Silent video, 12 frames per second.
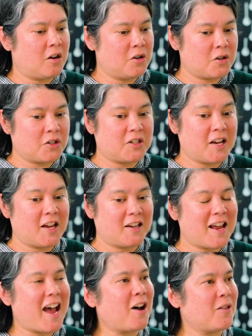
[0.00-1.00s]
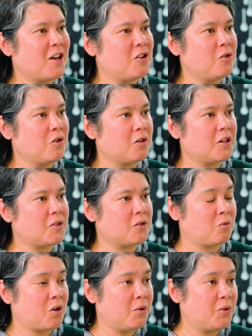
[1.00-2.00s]
understand how that uterus
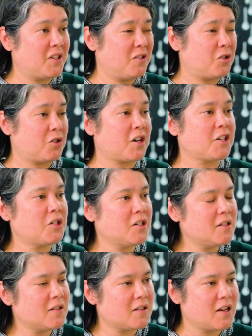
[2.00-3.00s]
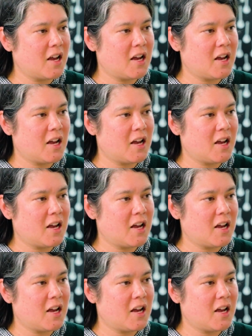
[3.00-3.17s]
grows and stretches,